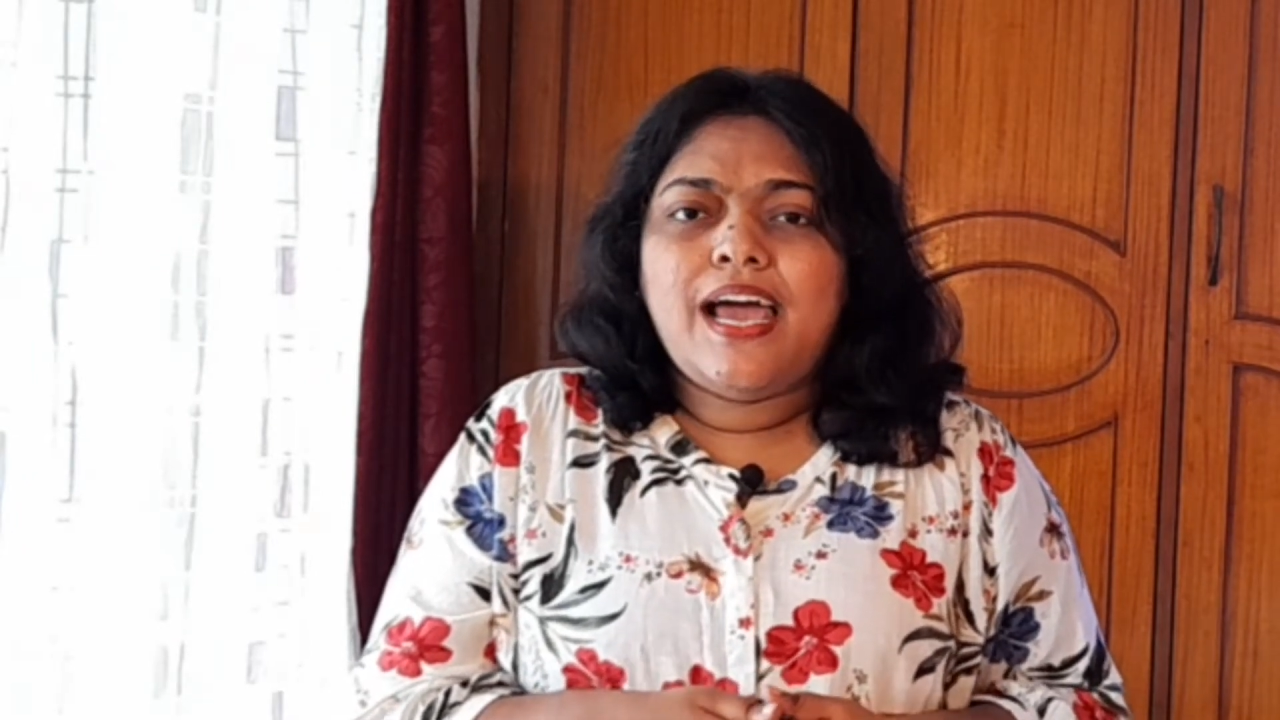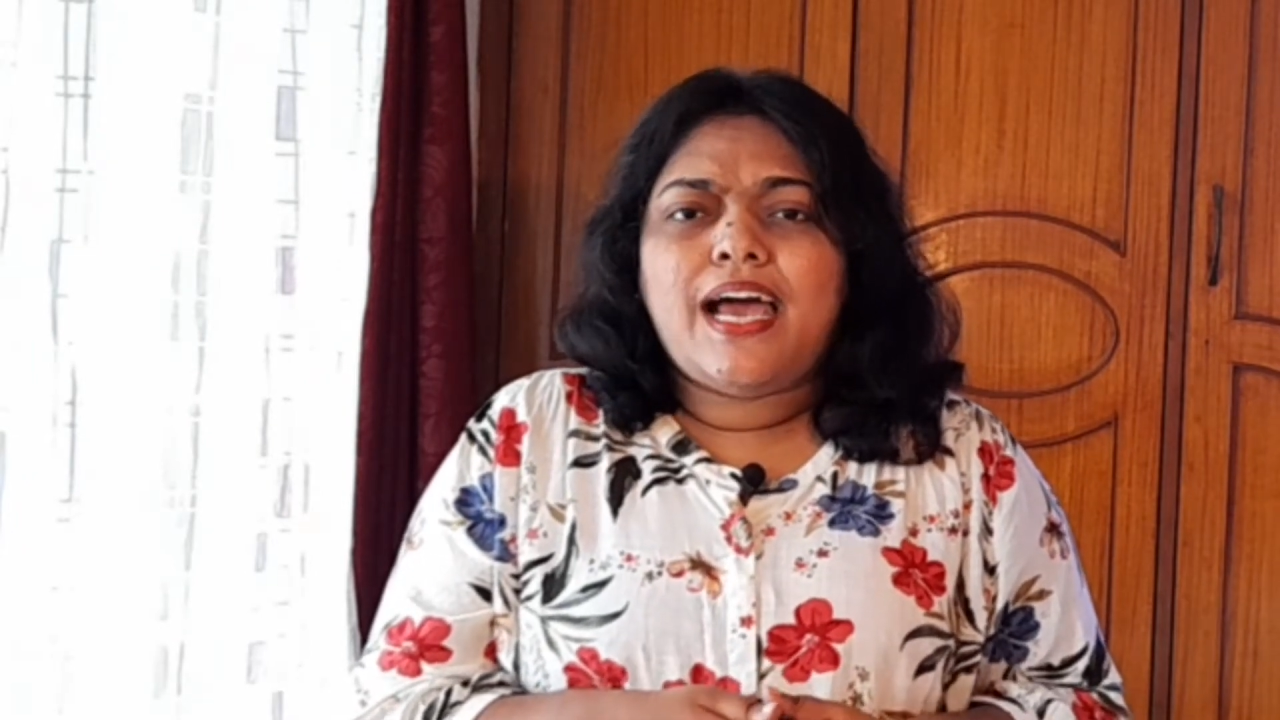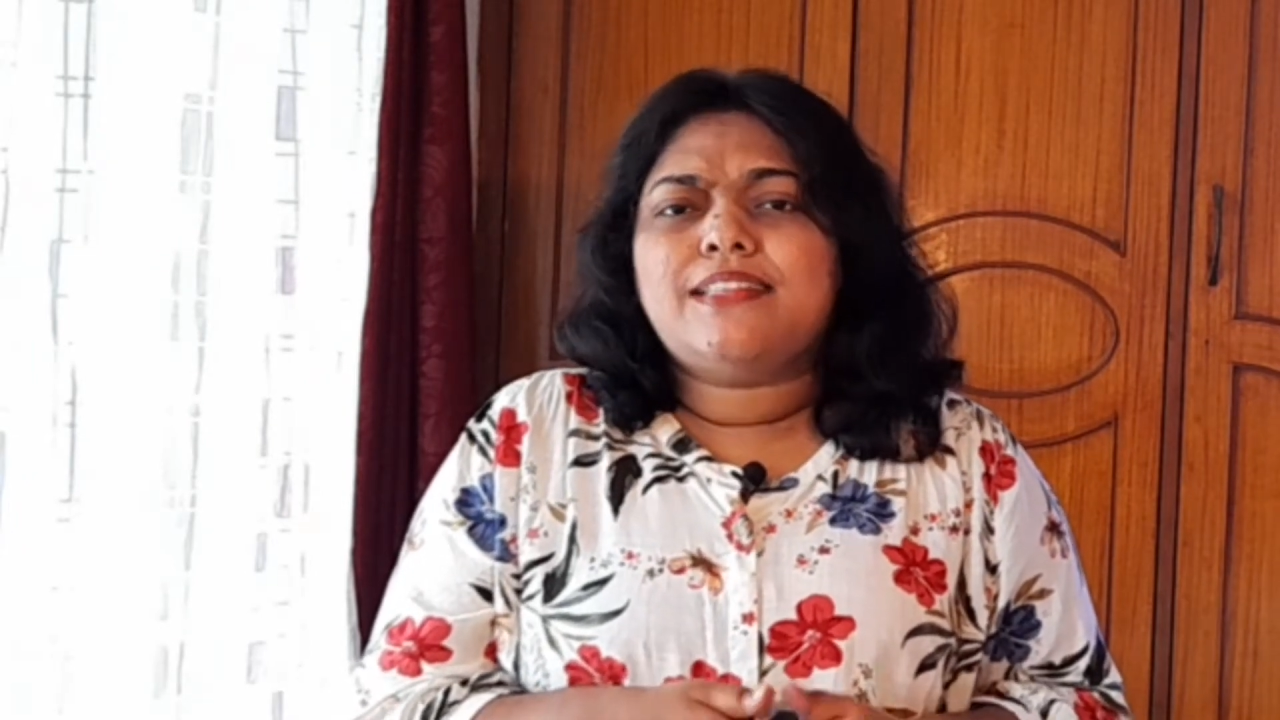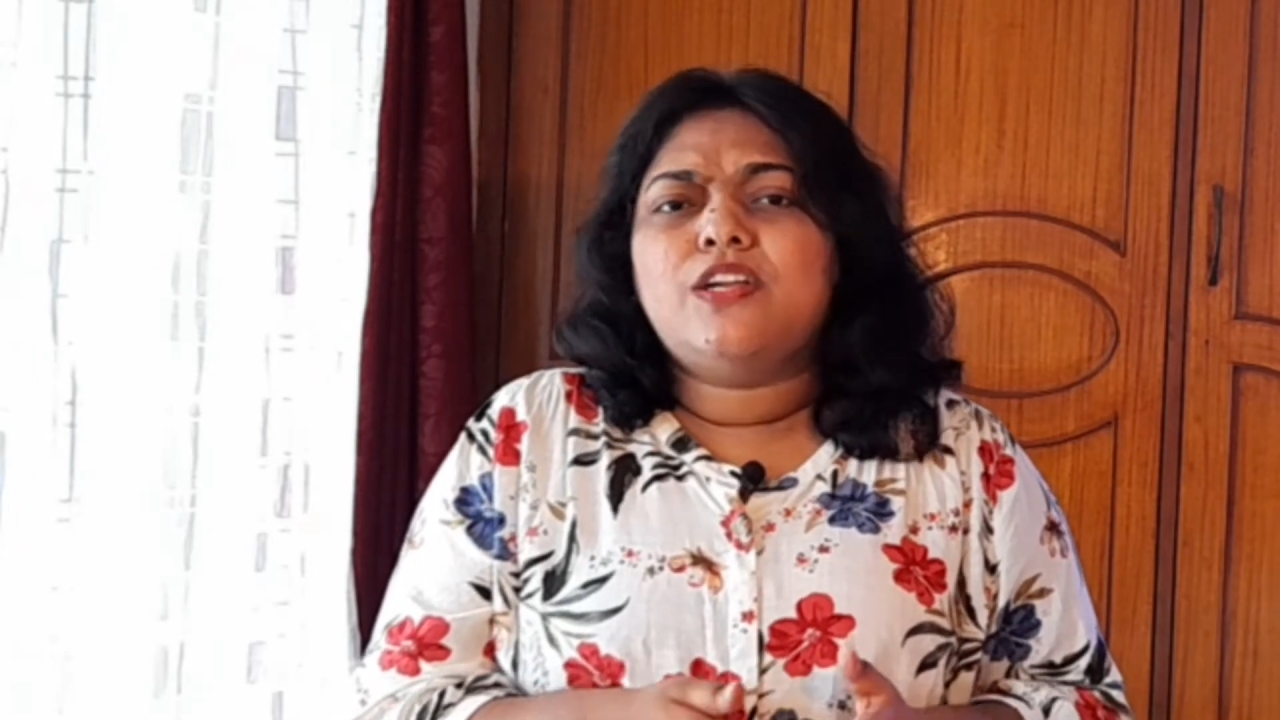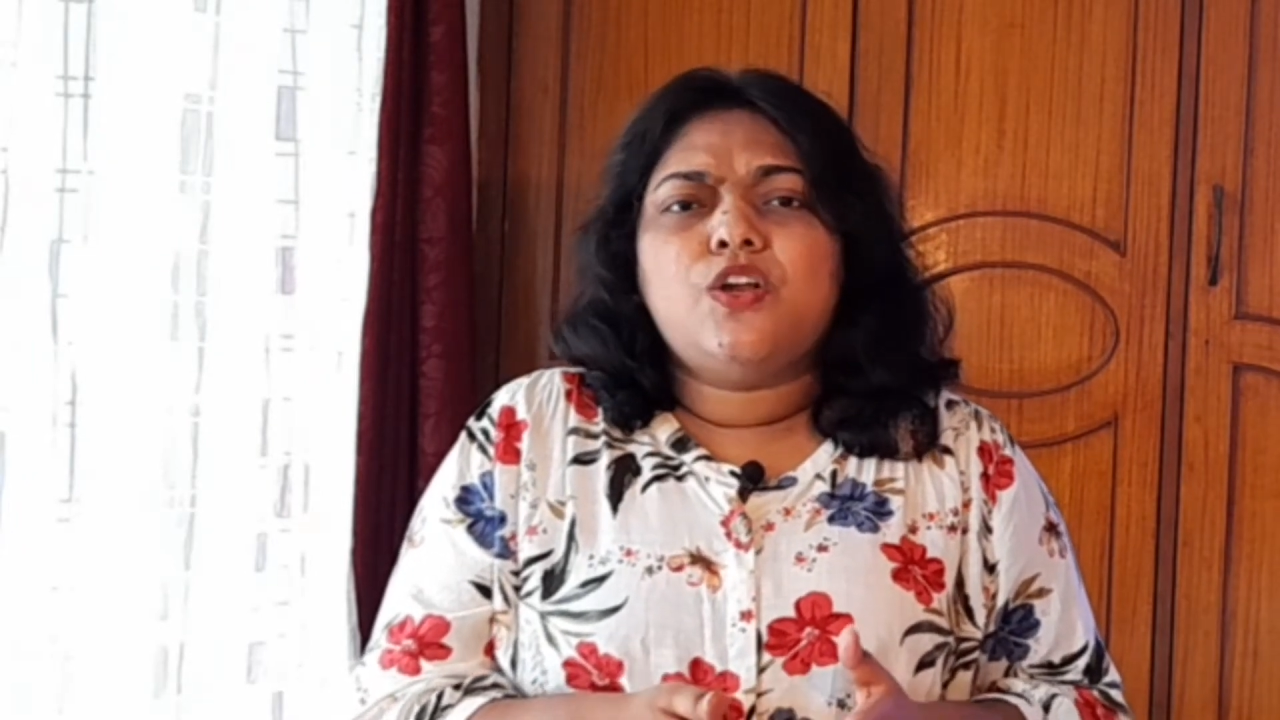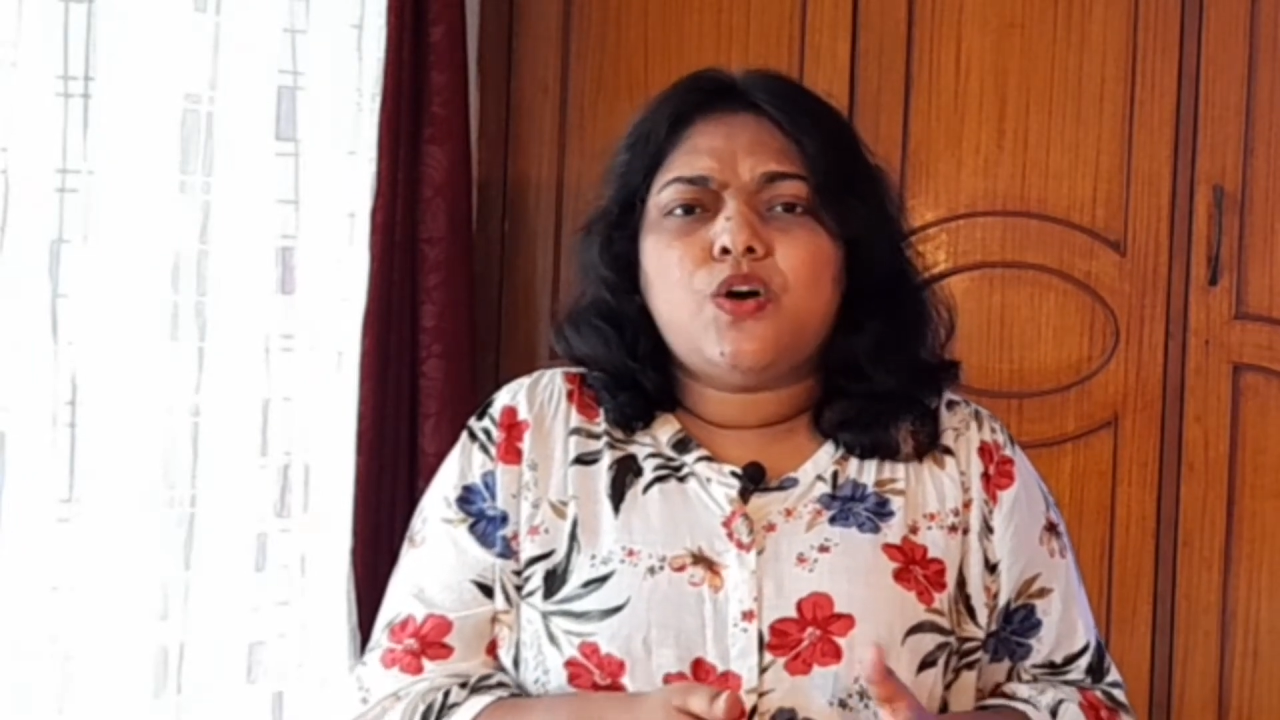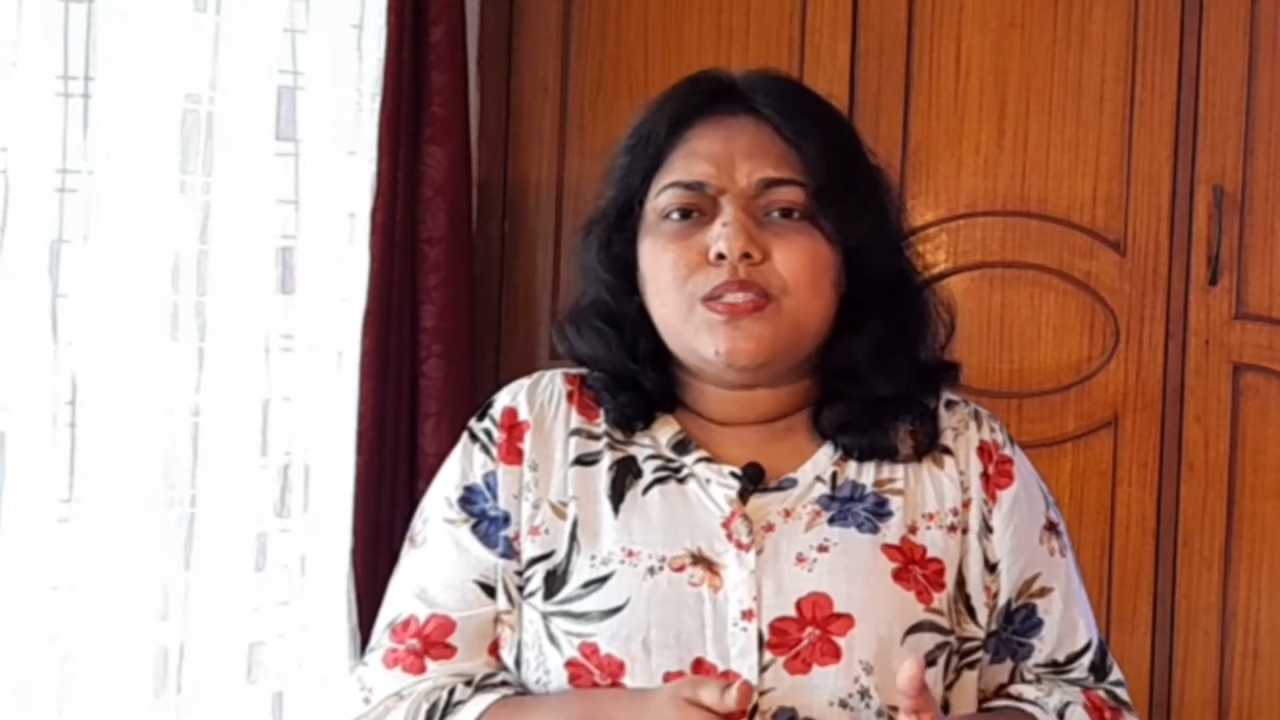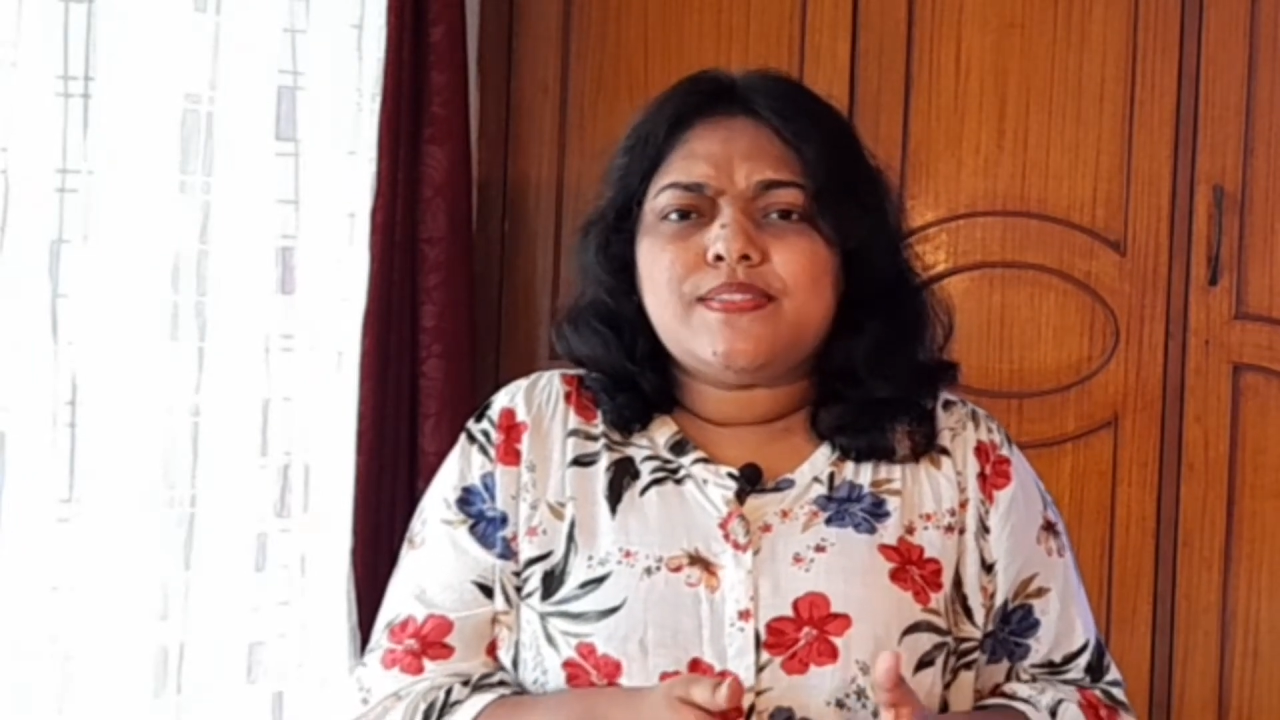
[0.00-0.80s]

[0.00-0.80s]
and there are lots